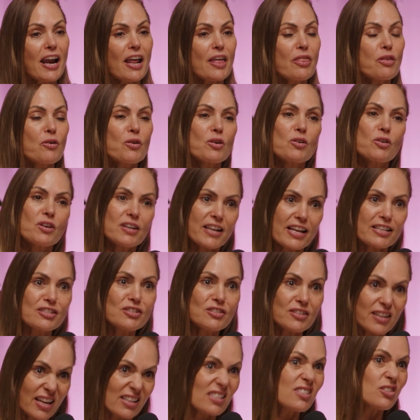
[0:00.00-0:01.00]
I thought, look,
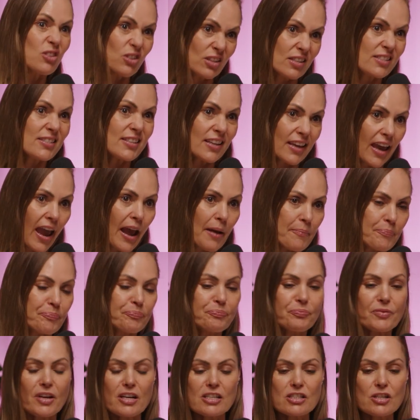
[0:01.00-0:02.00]
let's do this again.
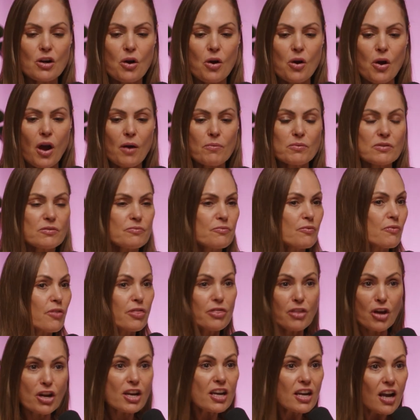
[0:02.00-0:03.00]
So I was
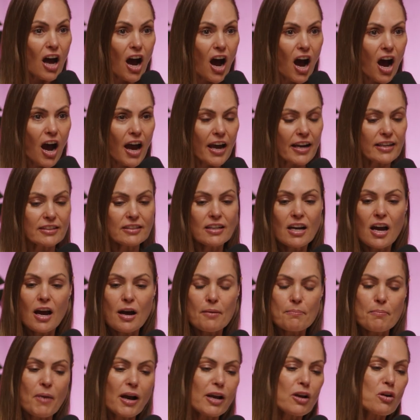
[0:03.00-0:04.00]
39.
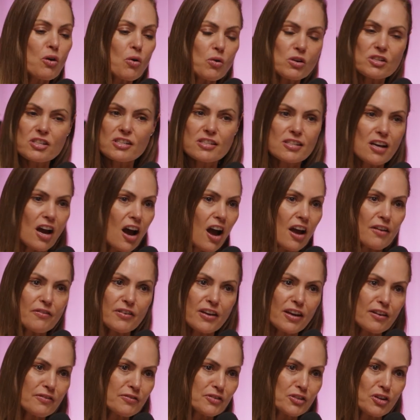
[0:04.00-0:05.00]
My gorgeous
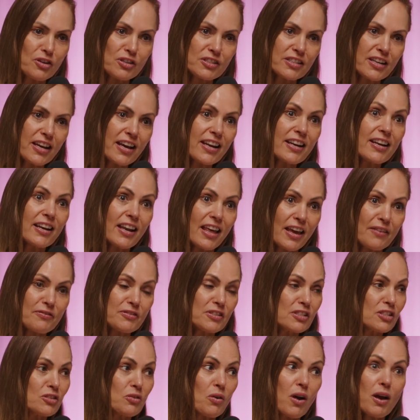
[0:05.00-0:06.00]
IVF doctor had left,
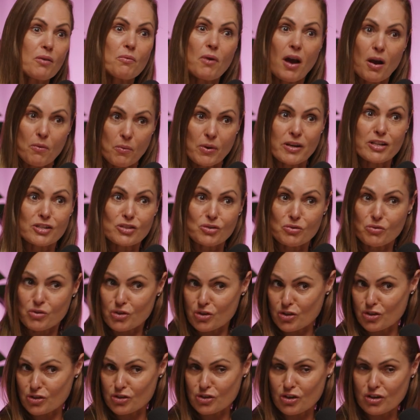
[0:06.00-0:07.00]
and so I went and saw a
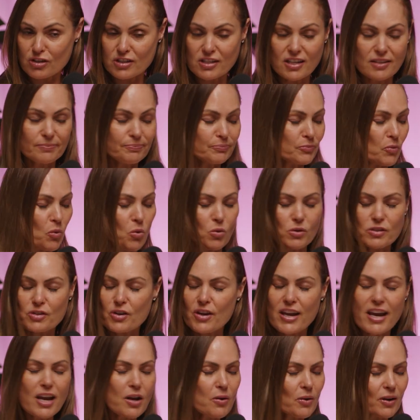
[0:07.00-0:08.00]
new doctor, also
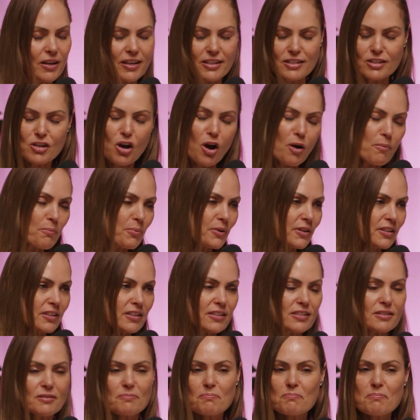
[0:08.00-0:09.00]
equally as
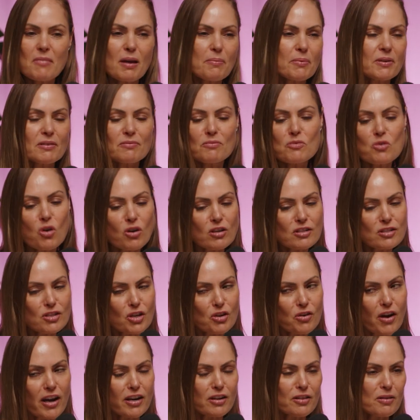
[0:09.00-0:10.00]
competent, maybe not so
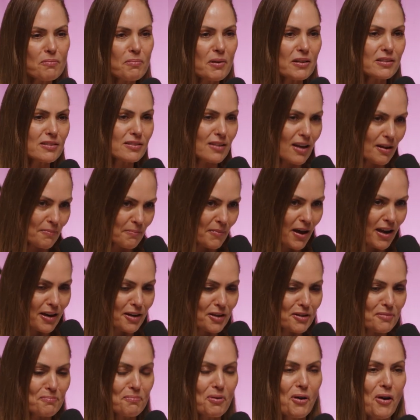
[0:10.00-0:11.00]
great on the bedside manner
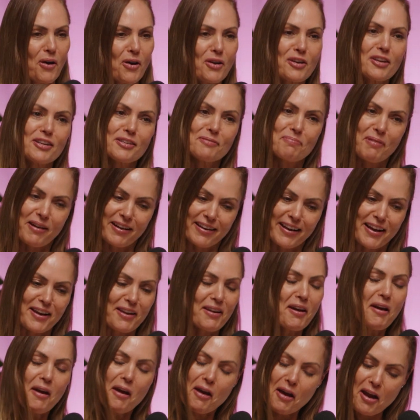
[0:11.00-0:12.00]
component, but it
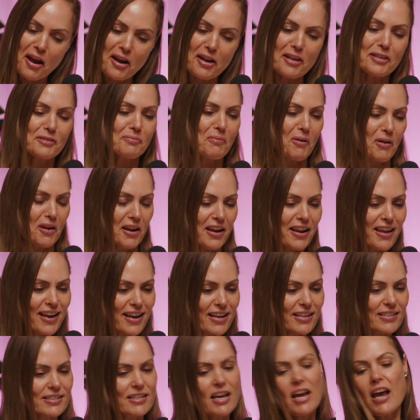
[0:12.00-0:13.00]
is what it
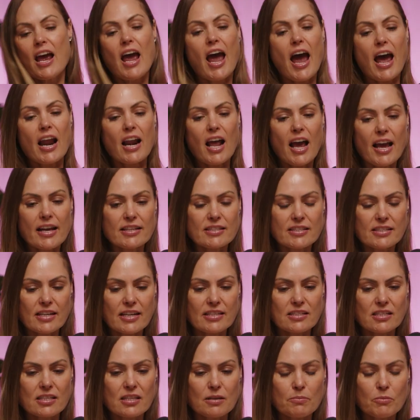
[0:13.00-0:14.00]
is. And I had said
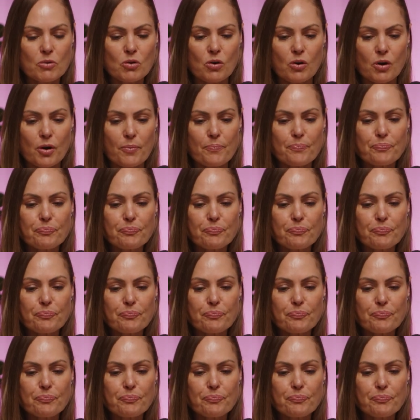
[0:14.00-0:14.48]
to them, look,